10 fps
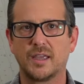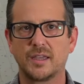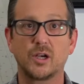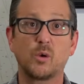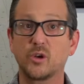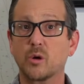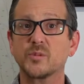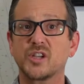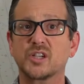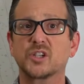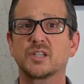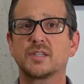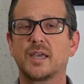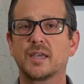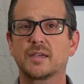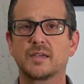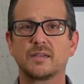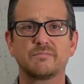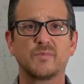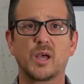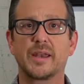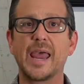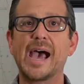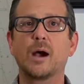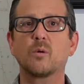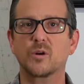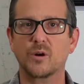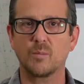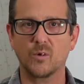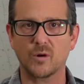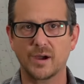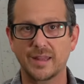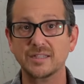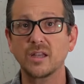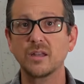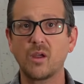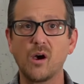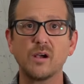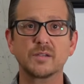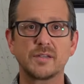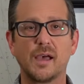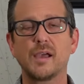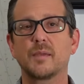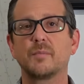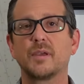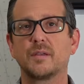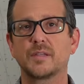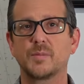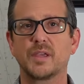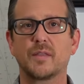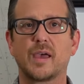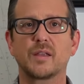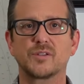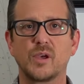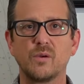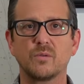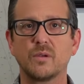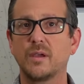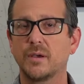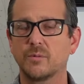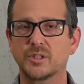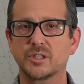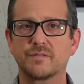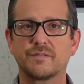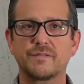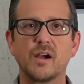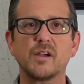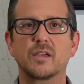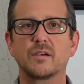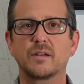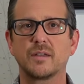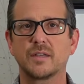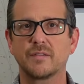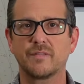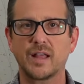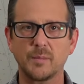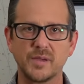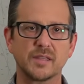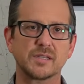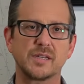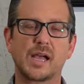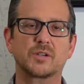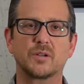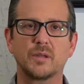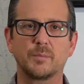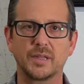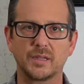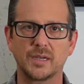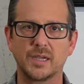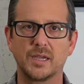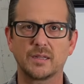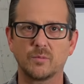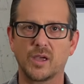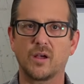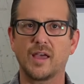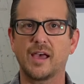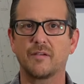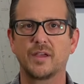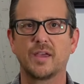You know, a normal session could take, well, an hour or more, and that's a long time to be in that zone, which is very good in developing this natural ability that we all have.